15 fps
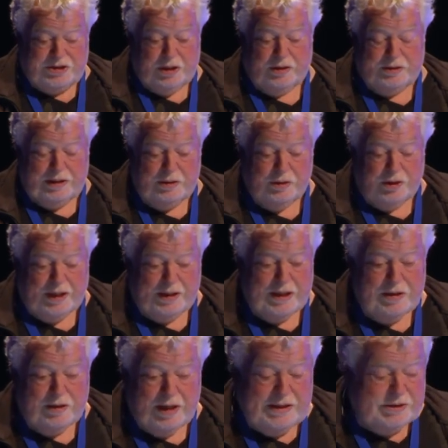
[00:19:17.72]
started looking
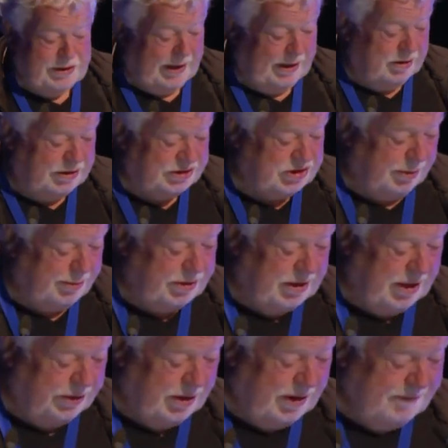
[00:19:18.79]
in detail at some of
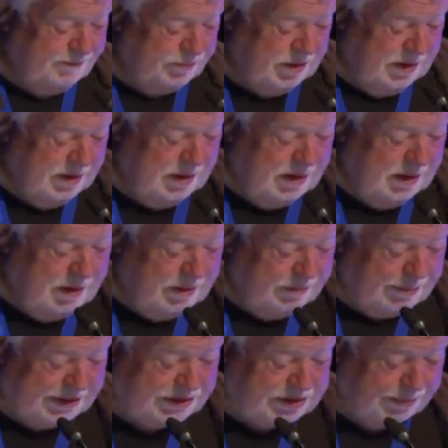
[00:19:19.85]
the other
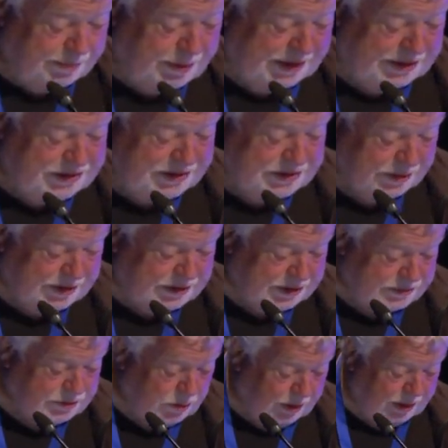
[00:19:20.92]
bits and pieces. I
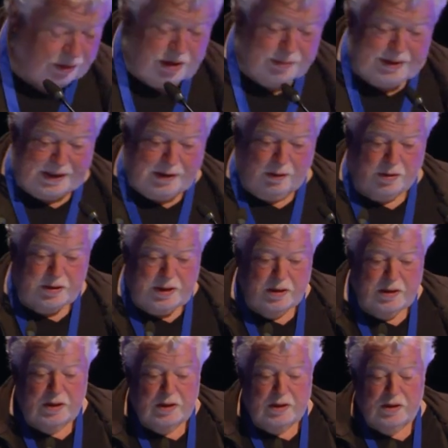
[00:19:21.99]
just quit looking at my clock.
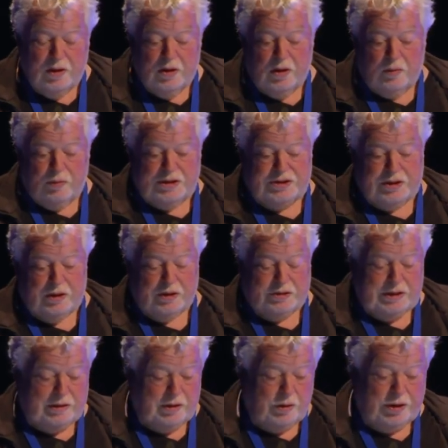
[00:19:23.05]
We
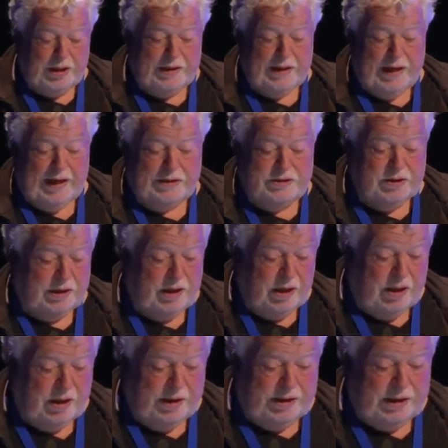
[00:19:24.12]
started looking at,
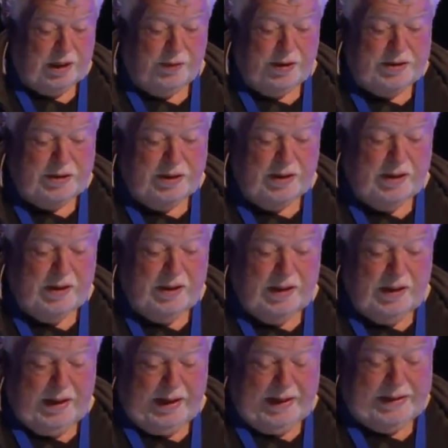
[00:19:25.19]

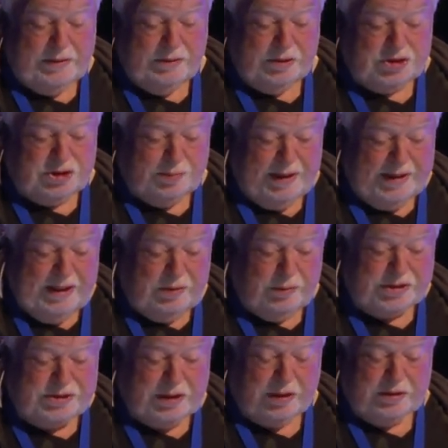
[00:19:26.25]
in speed,
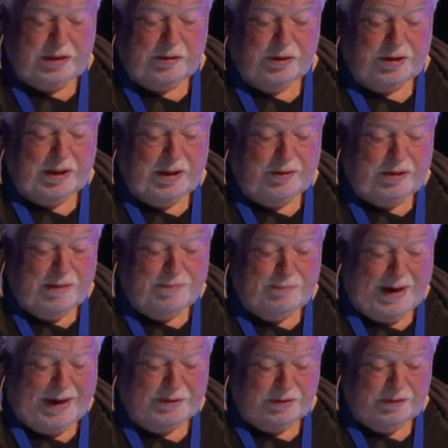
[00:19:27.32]
we started looking at the
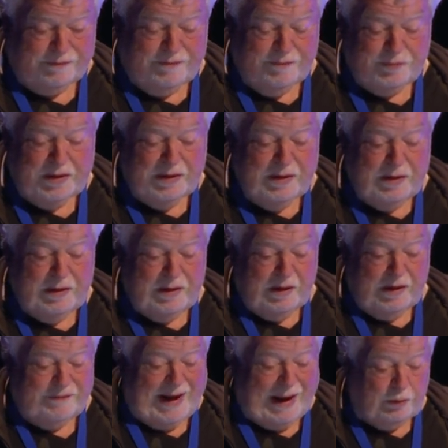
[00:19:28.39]
impact of
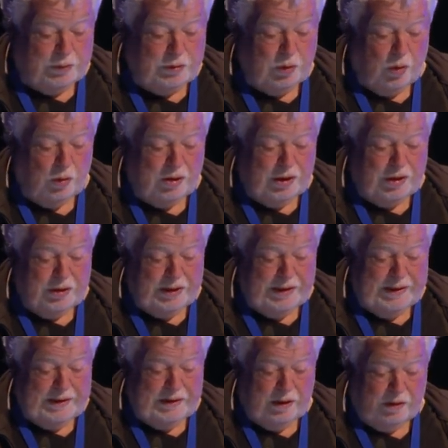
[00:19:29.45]
outdoor
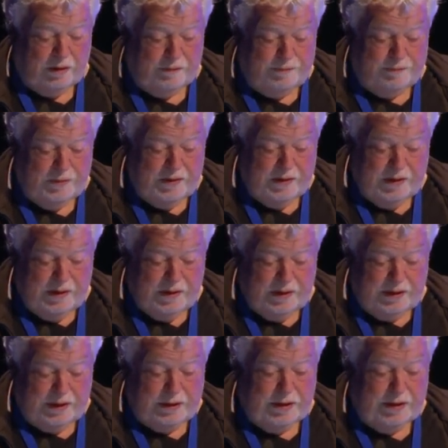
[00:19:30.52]
learning, of,
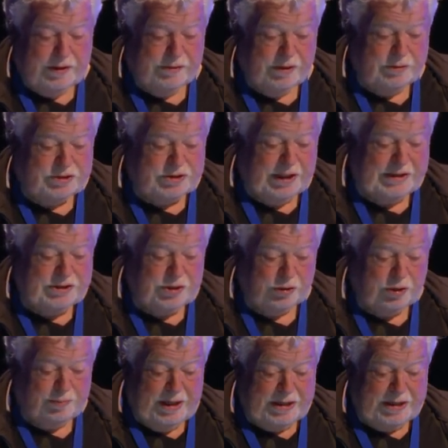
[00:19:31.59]
you know, here those kids on the